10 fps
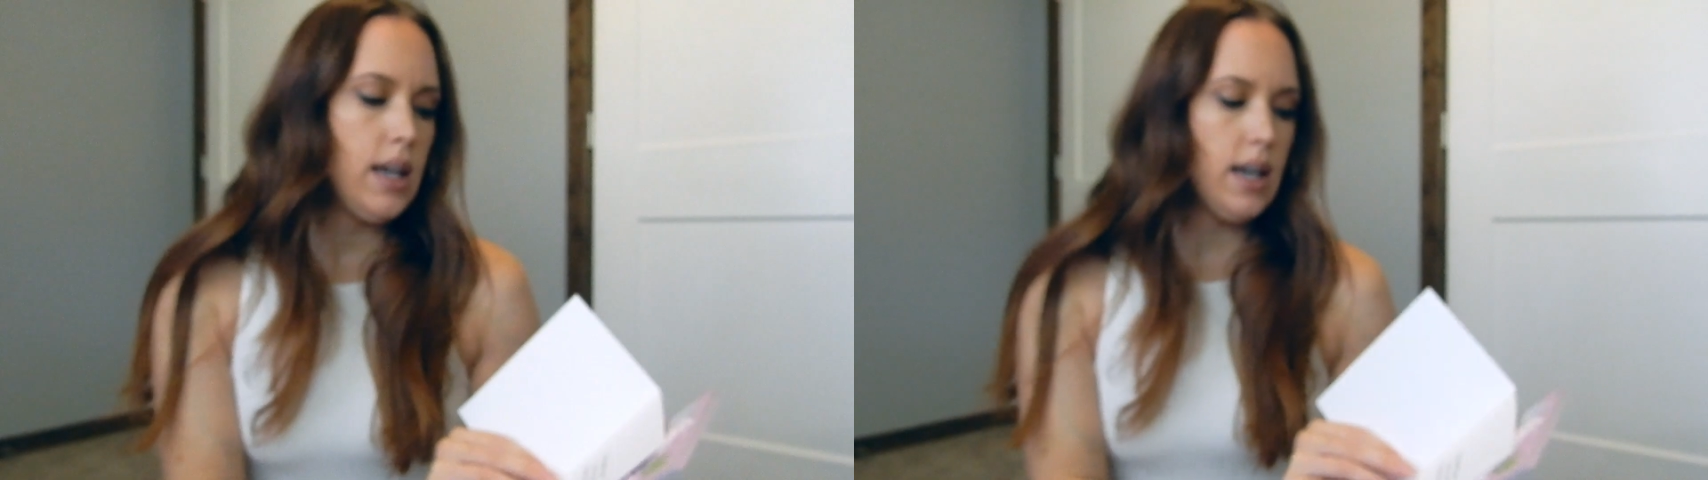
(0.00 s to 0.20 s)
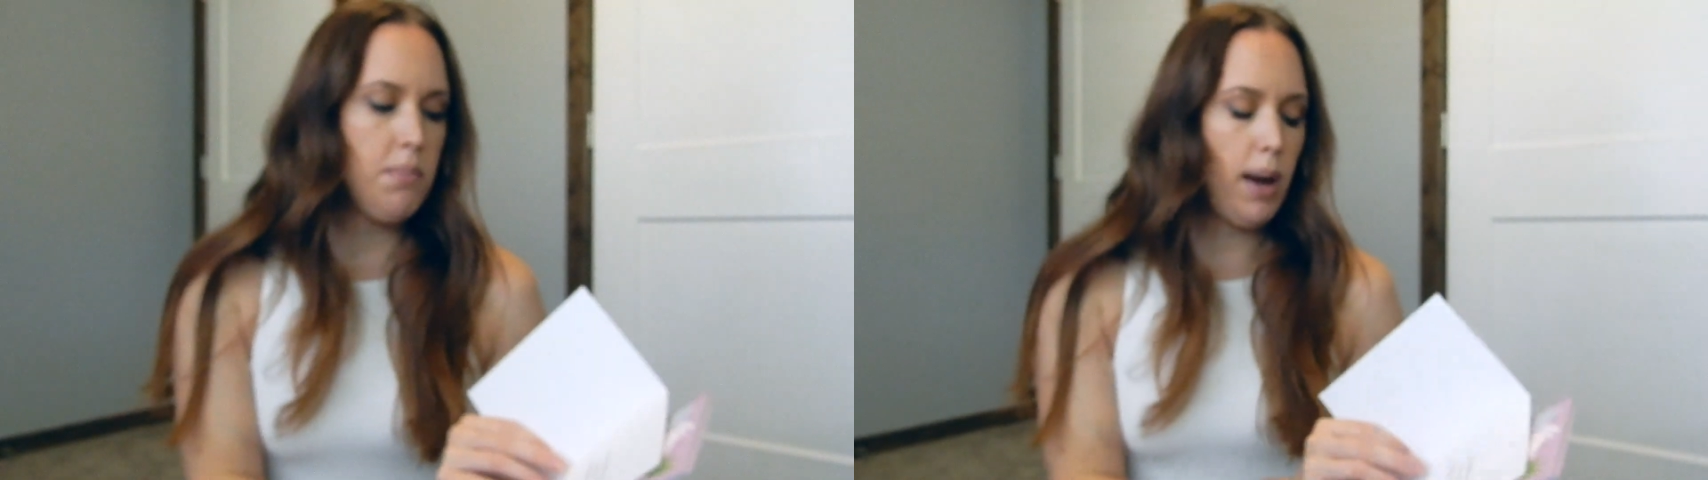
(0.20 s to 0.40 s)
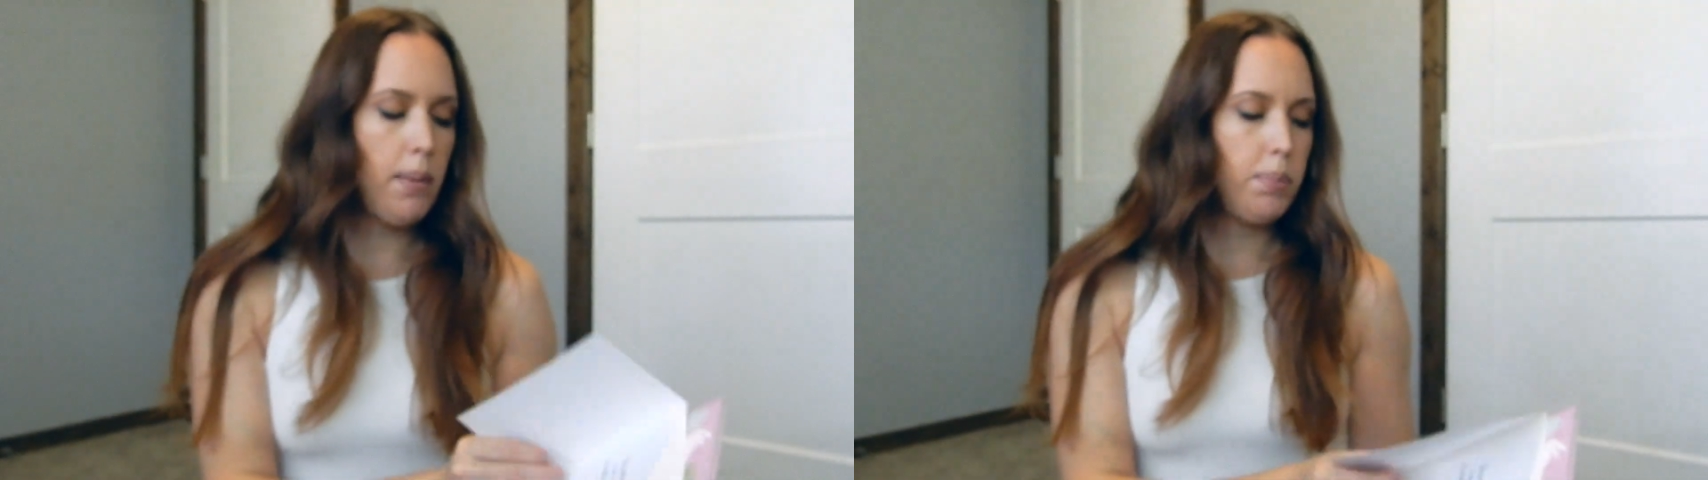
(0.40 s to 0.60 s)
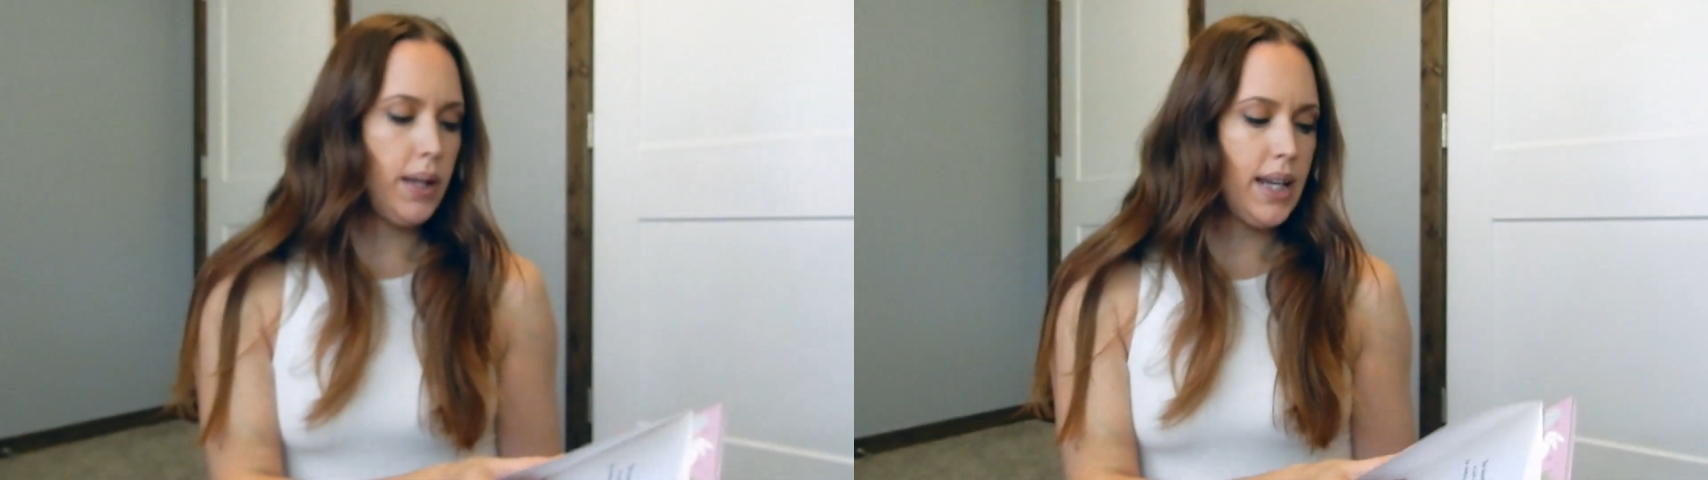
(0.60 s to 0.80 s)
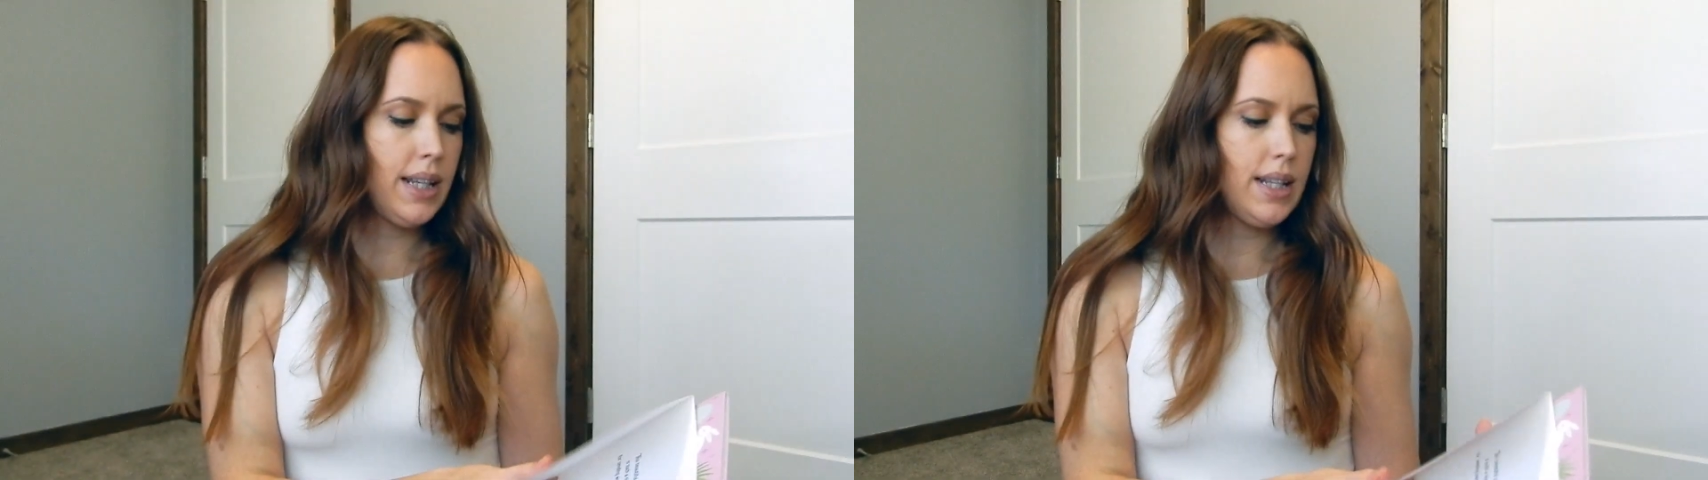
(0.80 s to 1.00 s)
And my
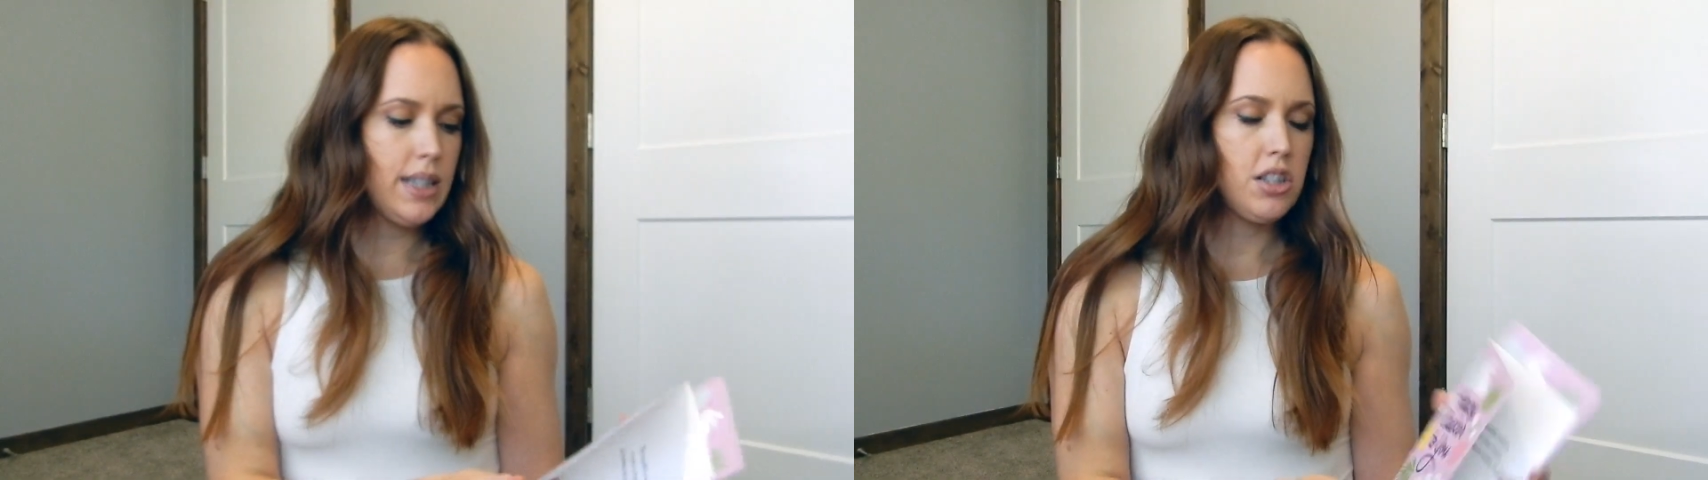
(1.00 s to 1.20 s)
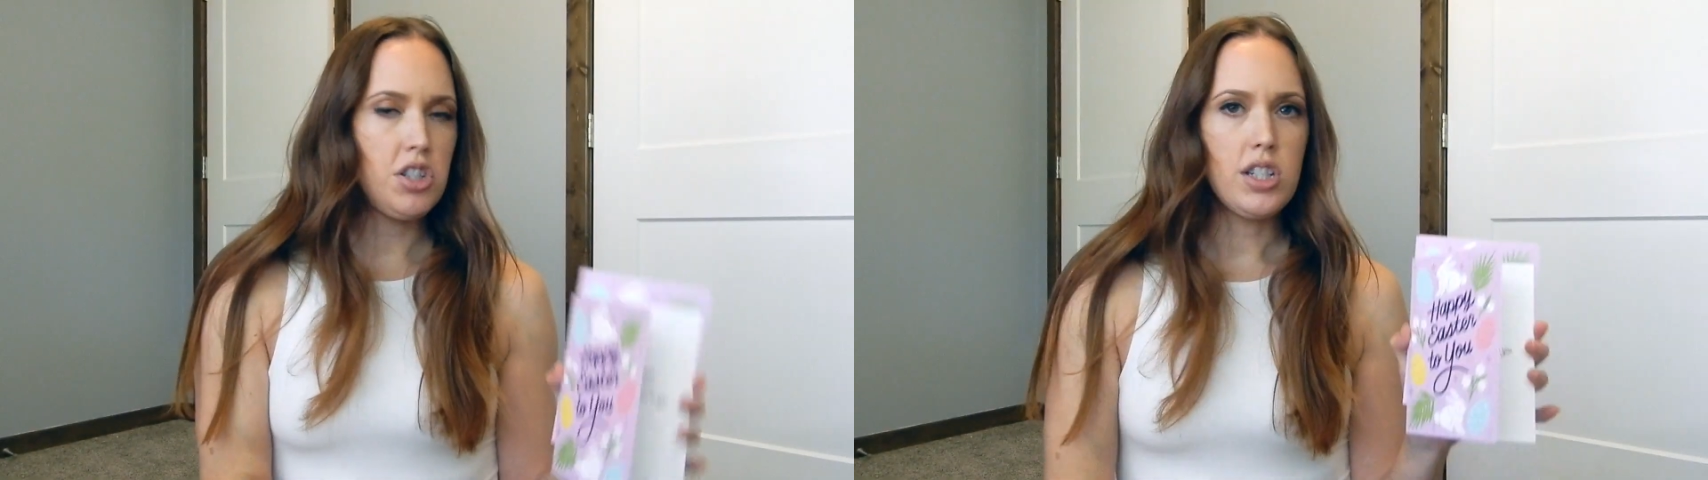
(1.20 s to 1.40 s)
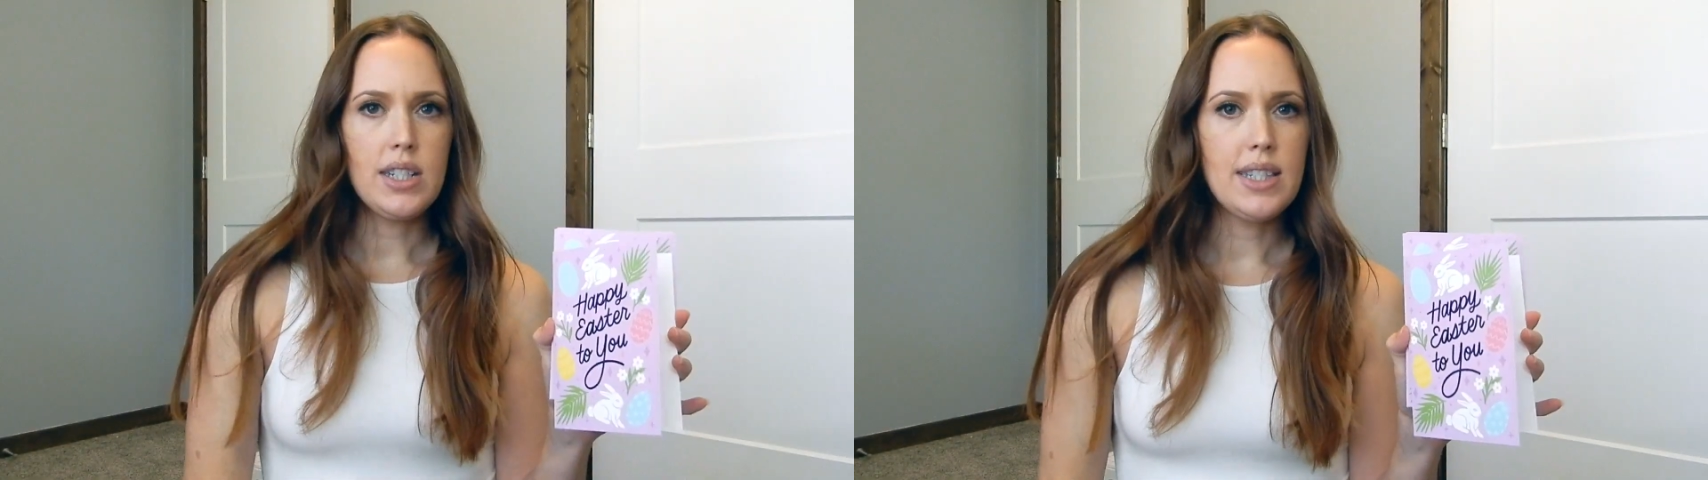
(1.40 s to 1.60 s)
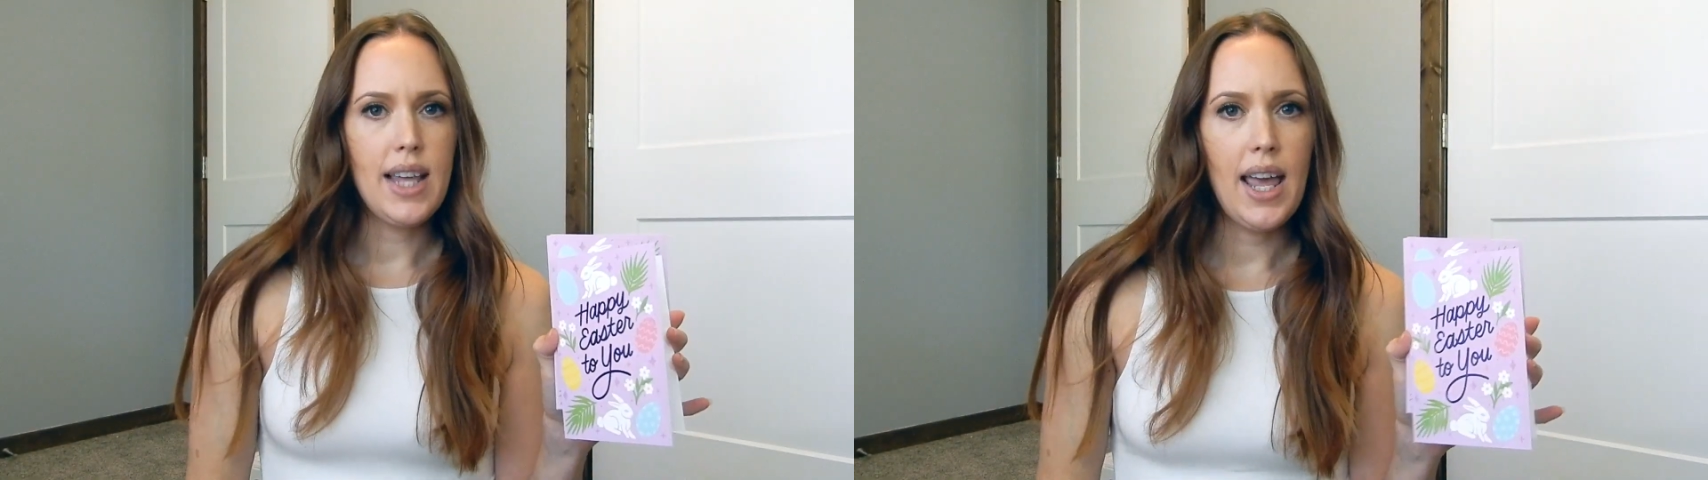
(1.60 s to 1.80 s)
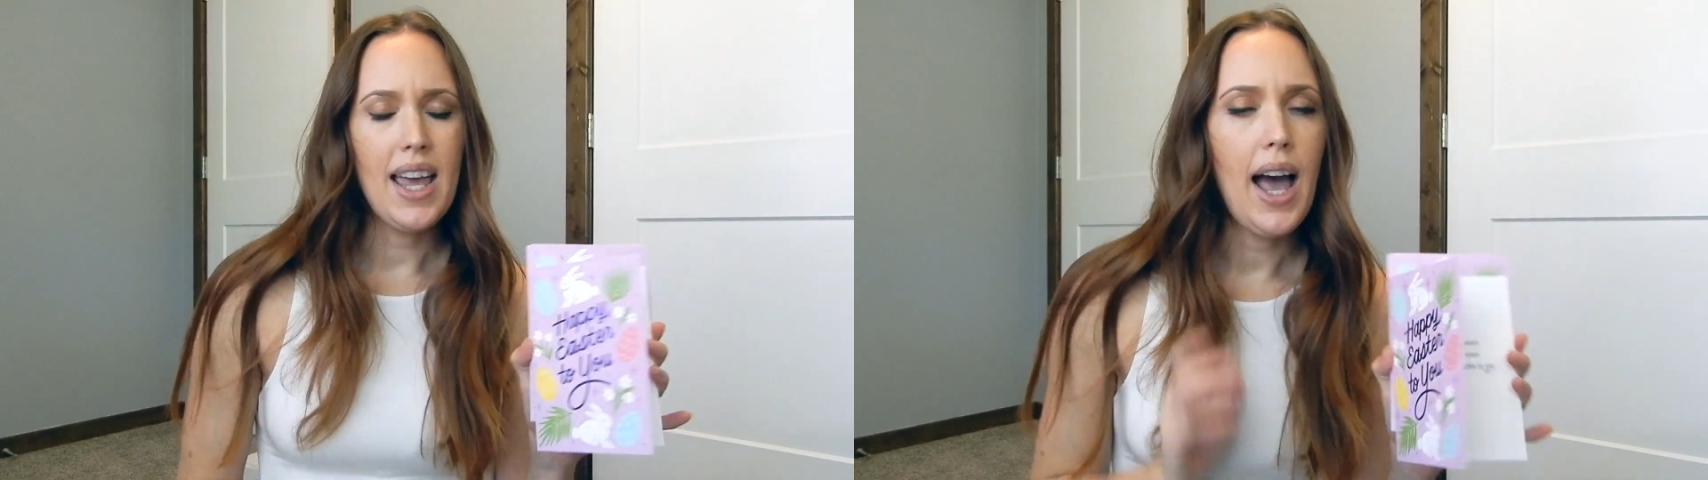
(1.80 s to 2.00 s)
plan is just to say,